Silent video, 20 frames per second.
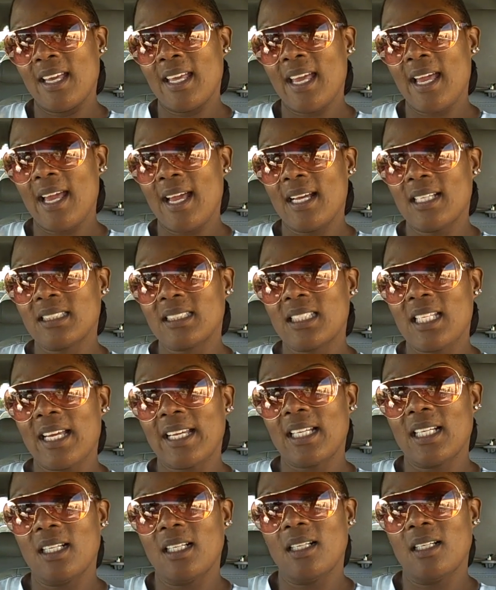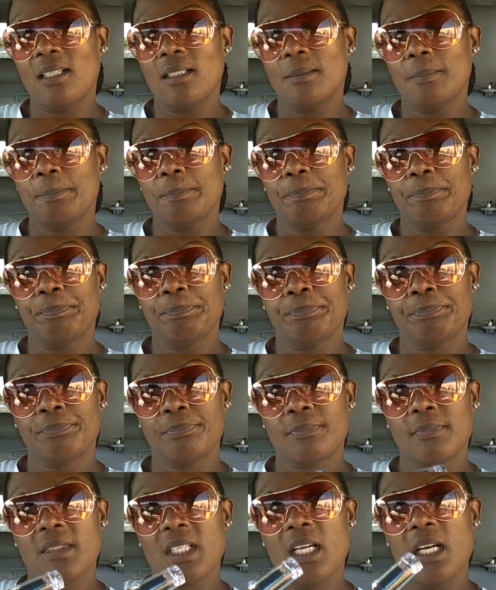it has like a, um,
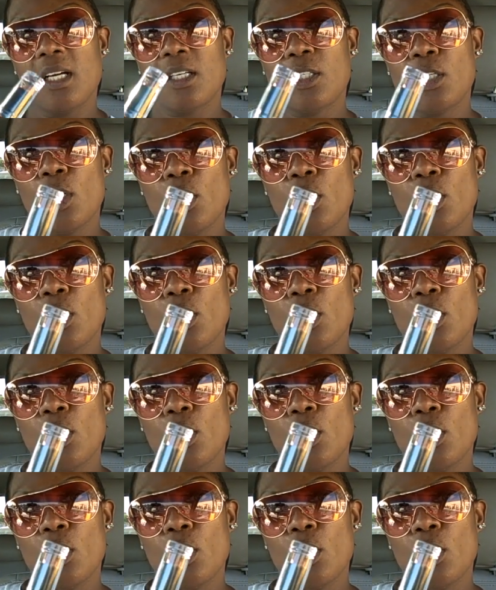a